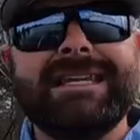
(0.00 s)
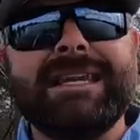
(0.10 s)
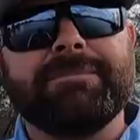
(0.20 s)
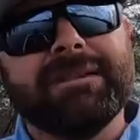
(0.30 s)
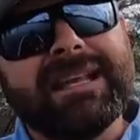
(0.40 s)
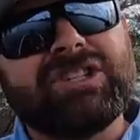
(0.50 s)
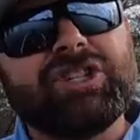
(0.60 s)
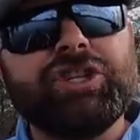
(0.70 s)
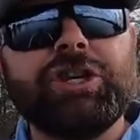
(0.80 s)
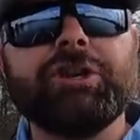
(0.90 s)
deep, less
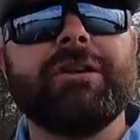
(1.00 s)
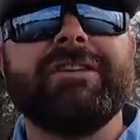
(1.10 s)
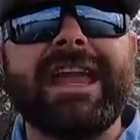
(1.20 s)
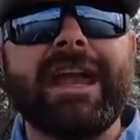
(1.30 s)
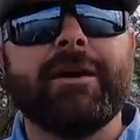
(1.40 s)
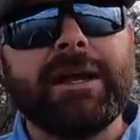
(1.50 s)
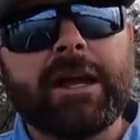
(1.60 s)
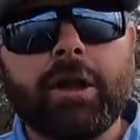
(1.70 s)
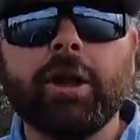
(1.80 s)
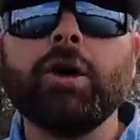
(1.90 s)
sheer of an
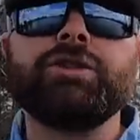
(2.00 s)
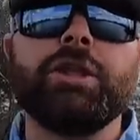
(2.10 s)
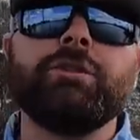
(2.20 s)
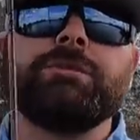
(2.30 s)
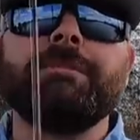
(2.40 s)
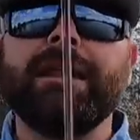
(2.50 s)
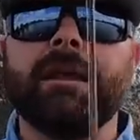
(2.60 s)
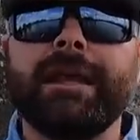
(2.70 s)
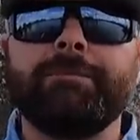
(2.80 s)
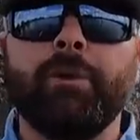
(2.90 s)
area close to those main
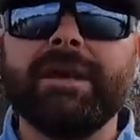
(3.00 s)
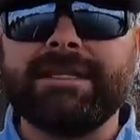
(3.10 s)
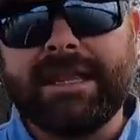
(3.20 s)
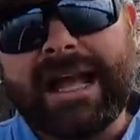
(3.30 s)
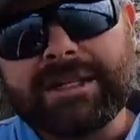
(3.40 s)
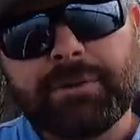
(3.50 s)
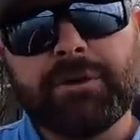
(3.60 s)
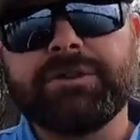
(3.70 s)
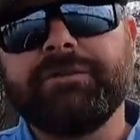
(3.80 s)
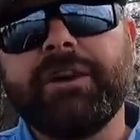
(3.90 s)
lake points, and that's where
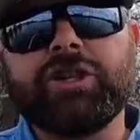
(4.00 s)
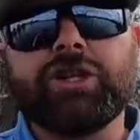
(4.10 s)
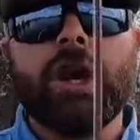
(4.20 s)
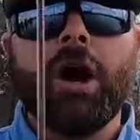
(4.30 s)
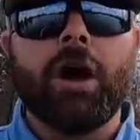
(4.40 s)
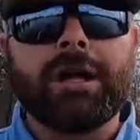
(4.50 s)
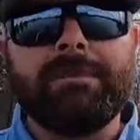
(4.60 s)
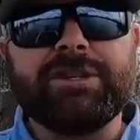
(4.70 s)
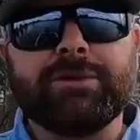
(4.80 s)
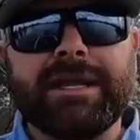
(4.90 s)
those fish are gonna
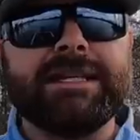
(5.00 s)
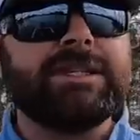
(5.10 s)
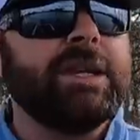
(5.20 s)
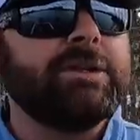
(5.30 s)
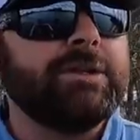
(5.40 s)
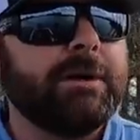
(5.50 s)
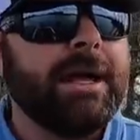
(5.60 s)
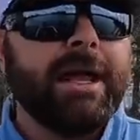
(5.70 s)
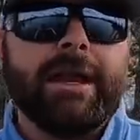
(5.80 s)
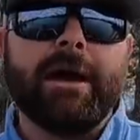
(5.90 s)
be transitioning to.
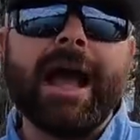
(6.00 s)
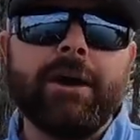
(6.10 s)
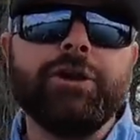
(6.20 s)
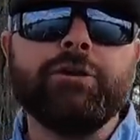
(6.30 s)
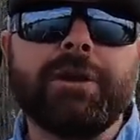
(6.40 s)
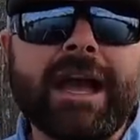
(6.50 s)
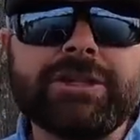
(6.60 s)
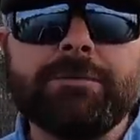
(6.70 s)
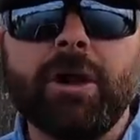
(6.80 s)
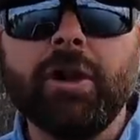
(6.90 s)
Now, how do you
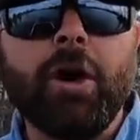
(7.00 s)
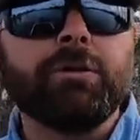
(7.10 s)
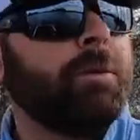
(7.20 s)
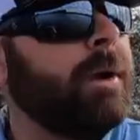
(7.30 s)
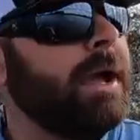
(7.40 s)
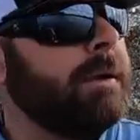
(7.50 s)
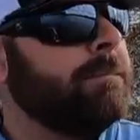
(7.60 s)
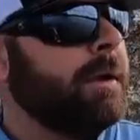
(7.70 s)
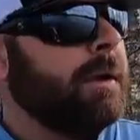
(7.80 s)
catch them along the way?